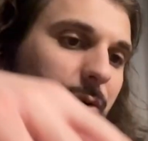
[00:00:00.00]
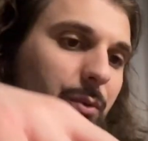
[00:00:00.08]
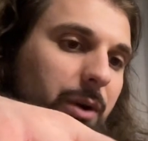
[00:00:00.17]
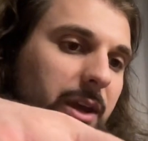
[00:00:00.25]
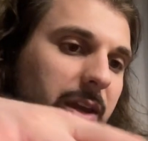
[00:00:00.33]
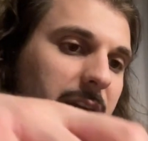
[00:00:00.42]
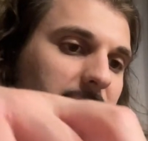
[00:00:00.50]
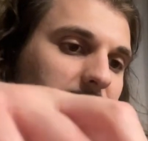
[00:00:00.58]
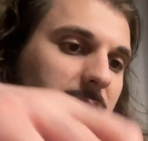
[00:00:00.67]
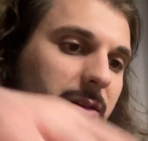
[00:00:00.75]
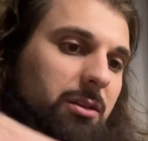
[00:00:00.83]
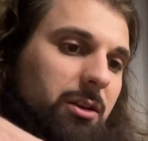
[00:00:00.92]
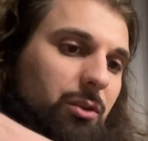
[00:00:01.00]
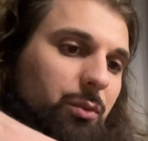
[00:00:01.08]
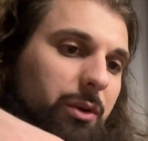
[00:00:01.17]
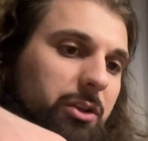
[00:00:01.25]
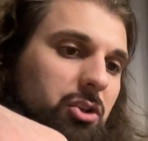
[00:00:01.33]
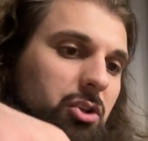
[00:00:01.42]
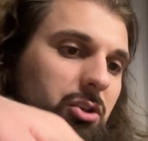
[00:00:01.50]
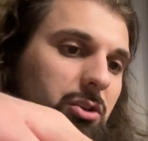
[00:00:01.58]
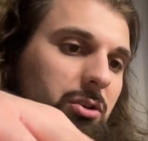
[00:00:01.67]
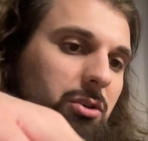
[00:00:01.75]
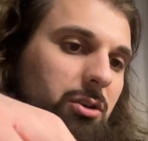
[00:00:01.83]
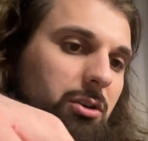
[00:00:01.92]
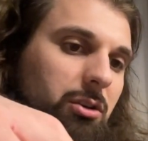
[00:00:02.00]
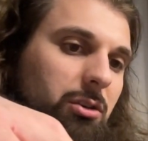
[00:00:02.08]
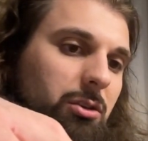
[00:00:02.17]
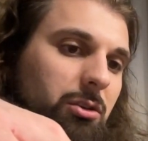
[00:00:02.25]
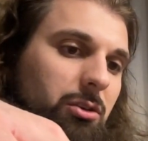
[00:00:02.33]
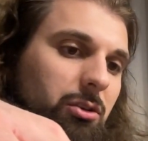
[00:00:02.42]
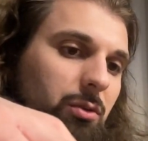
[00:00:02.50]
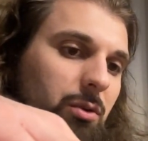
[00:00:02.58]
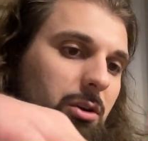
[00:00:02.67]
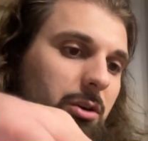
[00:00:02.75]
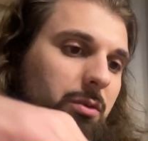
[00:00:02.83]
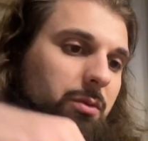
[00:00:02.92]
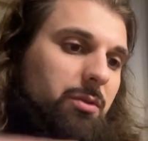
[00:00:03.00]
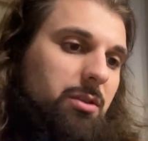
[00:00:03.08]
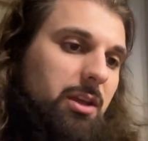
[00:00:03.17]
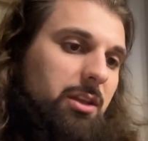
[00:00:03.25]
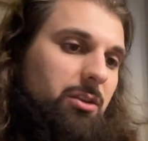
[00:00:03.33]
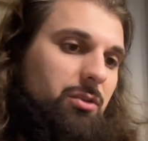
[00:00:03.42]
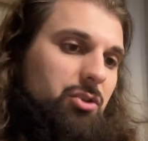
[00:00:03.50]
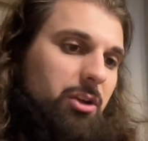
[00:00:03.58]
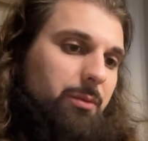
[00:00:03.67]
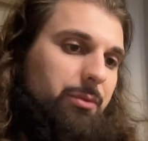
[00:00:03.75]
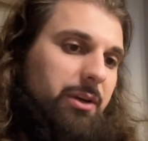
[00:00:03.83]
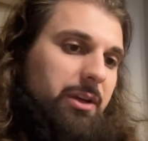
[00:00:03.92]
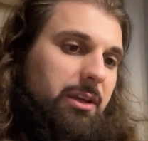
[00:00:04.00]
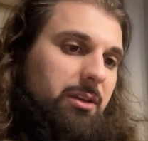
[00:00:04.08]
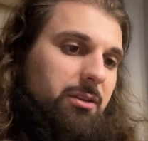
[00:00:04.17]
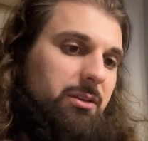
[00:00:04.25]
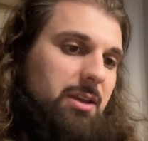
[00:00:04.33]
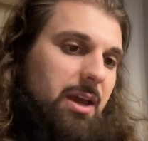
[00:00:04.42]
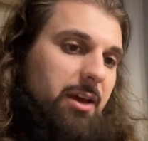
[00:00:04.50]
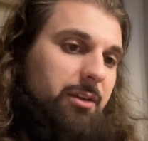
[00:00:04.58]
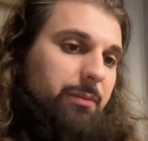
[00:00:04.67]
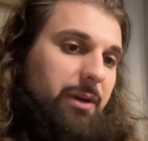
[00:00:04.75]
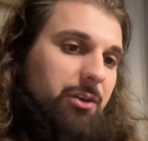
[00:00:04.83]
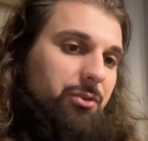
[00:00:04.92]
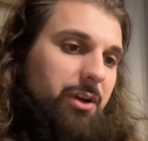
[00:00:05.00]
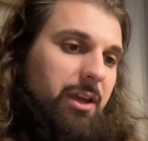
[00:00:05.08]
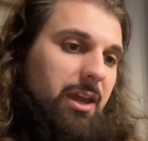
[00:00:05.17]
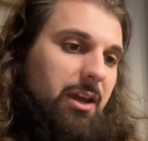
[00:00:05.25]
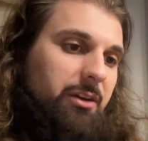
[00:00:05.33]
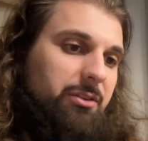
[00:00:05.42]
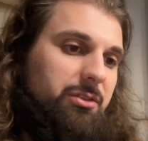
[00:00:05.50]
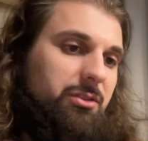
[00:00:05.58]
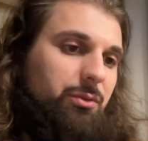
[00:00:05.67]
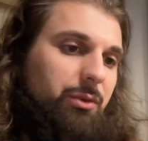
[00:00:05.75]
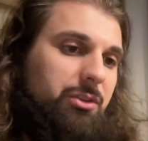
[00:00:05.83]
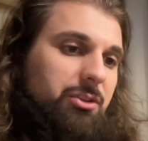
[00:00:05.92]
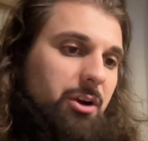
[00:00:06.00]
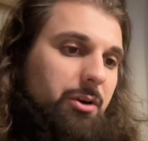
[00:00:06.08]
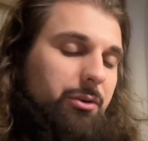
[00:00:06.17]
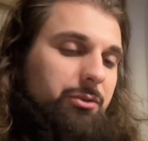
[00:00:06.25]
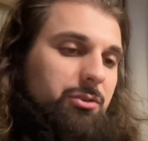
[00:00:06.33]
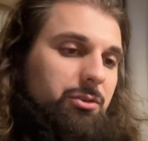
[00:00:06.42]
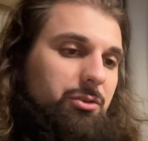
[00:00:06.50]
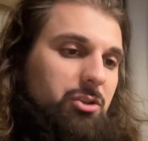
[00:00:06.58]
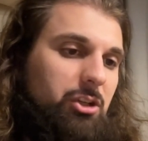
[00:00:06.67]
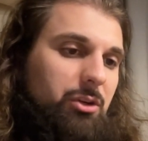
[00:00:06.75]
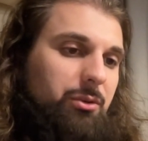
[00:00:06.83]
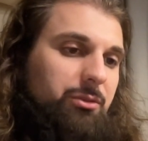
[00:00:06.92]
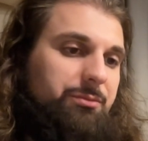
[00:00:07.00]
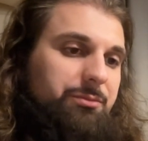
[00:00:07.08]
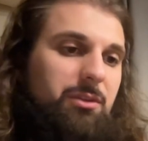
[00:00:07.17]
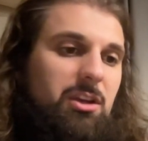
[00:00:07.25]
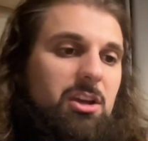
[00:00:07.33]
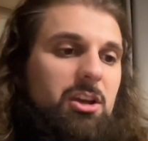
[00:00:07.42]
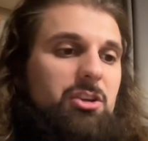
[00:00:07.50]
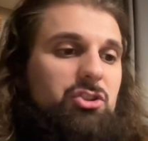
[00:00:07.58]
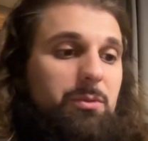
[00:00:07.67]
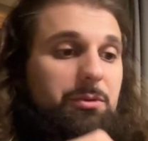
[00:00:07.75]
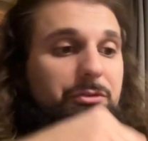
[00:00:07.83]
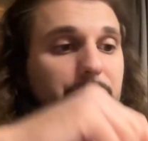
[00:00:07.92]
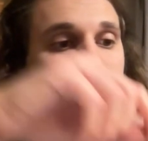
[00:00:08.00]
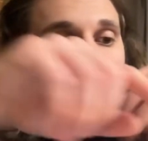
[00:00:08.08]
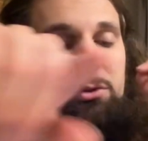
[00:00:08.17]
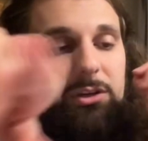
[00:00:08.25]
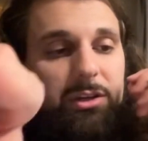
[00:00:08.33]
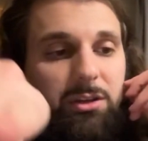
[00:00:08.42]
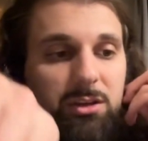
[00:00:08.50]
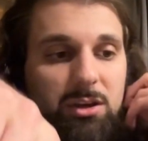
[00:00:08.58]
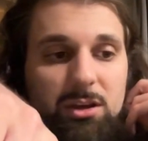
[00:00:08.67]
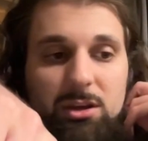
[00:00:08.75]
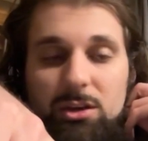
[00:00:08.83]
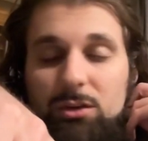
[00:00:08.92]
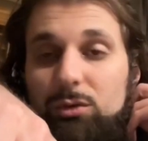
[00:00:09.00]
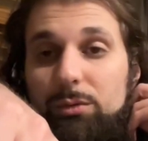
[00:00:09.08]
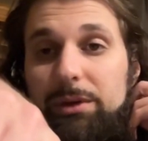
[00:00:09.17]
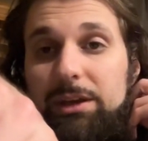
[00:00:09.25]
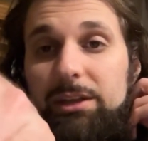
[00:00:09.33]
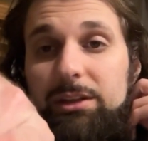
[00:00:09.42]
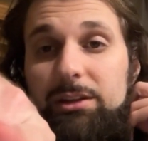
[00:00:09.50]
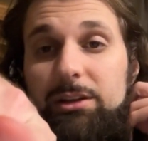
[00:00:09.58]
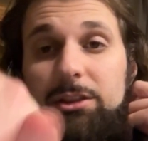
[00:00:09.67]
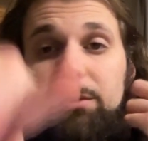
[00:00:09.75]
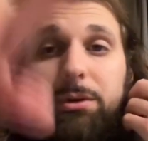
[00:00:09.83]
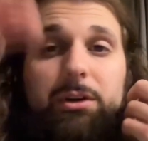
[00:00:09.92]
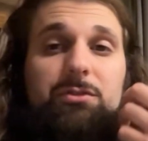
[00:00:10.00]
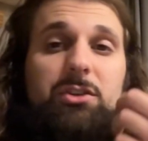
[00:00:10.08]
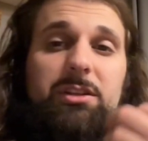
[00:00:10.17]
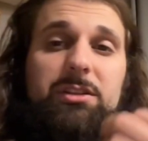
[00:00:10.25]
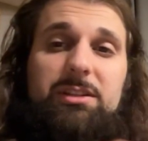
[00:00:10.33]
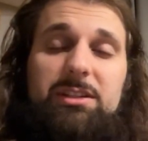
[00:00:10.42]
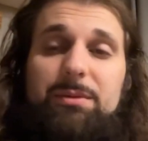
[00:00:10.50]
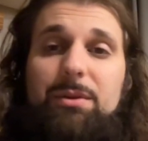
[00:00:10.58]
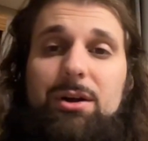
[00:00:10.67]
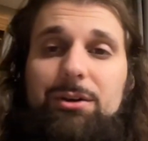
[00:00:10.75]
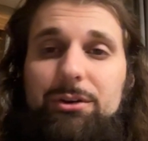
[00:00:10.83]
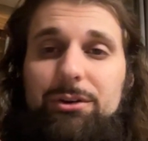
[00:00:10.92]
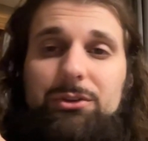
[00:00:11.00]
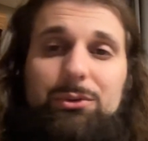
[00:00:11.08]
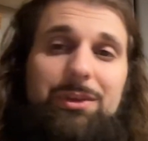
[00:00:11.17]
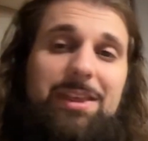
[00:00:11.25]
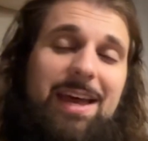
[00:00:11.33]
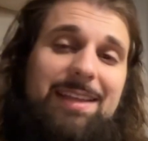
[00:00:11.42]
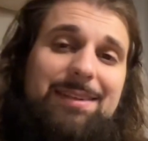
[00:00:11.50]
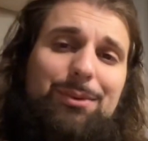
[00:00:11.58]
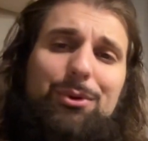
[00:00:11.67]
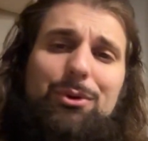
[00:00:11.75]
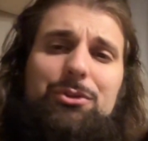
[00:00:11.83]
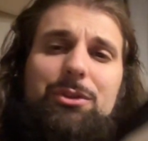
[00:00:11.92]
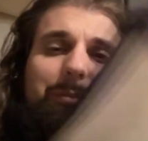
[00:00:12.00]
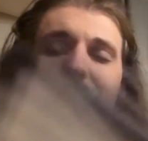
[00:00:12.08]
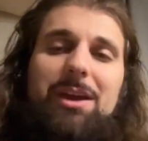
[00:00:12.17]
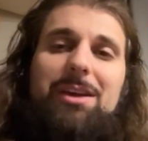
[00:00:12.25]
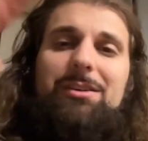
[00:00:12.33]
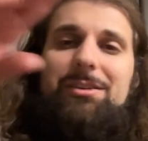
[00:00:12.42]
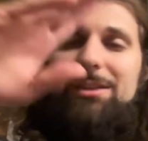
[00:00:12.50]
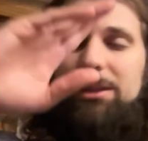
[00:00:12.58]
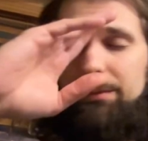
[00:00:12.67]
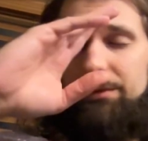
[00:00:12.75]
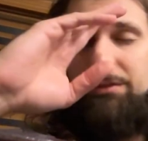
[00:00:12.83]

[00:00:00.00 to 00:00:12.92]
way in which you go, then you shall bring down my gray hairs with sorrow to Sheol. Chapter 43, we'll begin on the book of Genesis tomorrow. And with that, we'll close with prayer in the name of the